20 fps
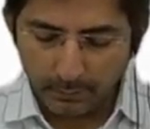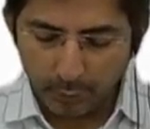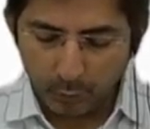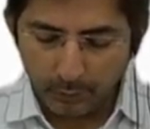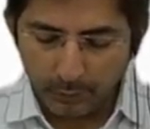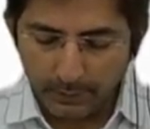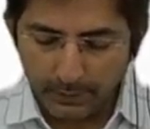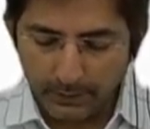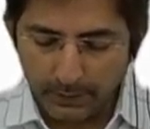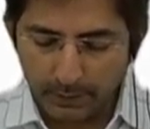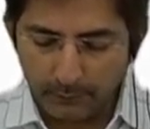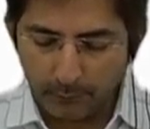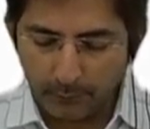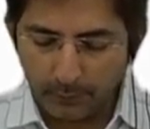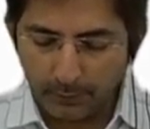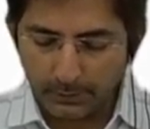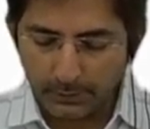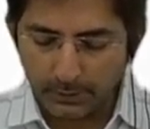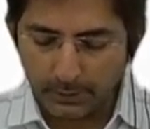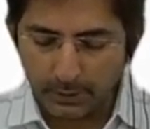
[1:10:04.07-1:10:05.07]
donation
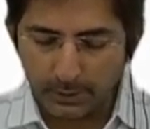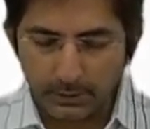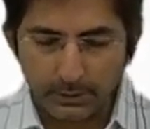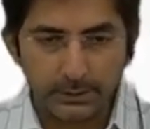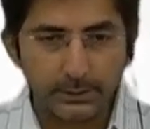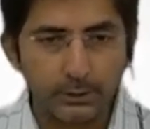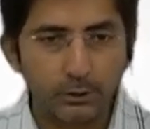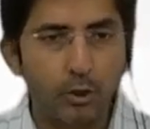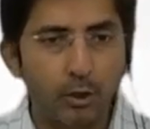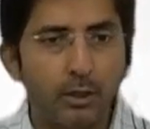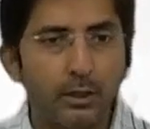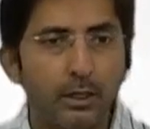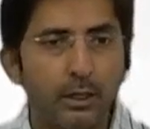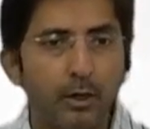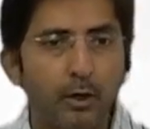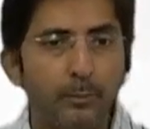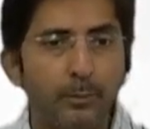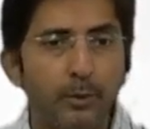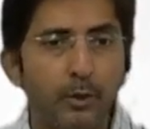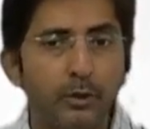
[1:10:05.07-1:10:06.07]
for research is not
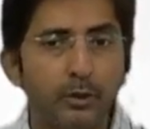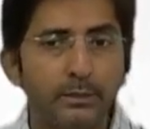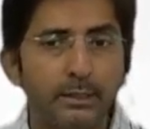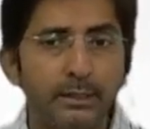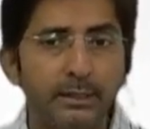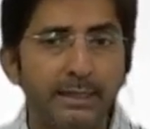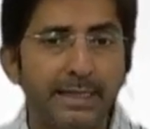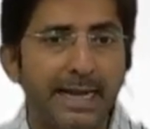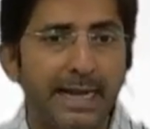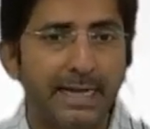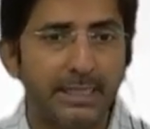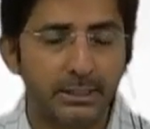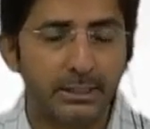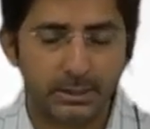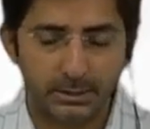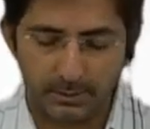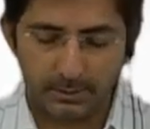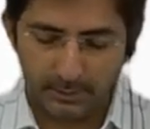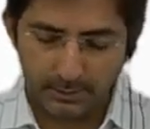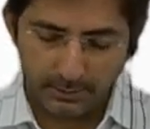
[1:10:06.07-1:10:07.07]
allowed because in
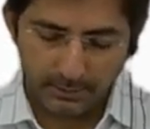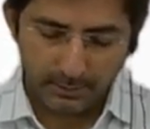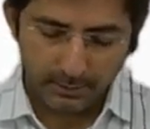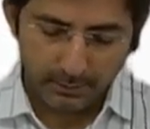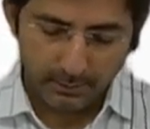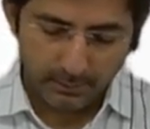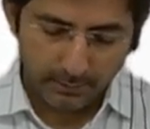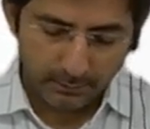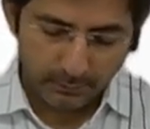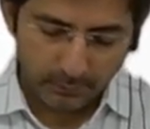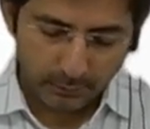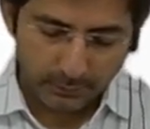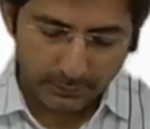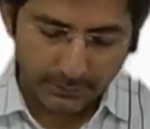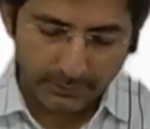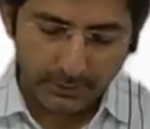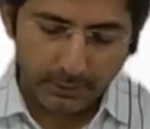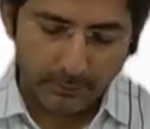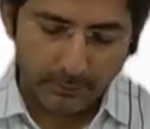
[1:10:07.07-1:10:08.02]
cash. So see the